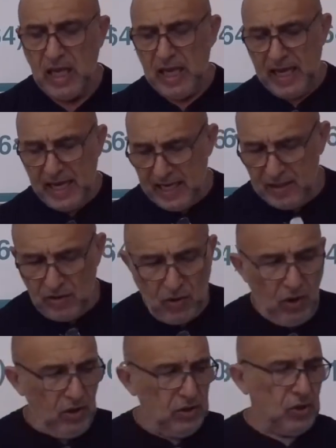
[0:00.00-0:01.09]
And
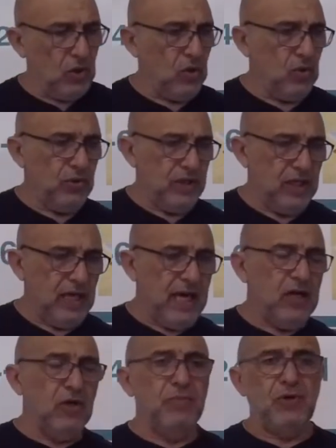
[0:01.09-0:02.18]
also the
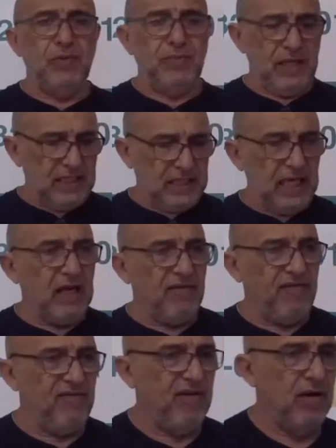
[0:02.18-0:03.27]
aluminum itself.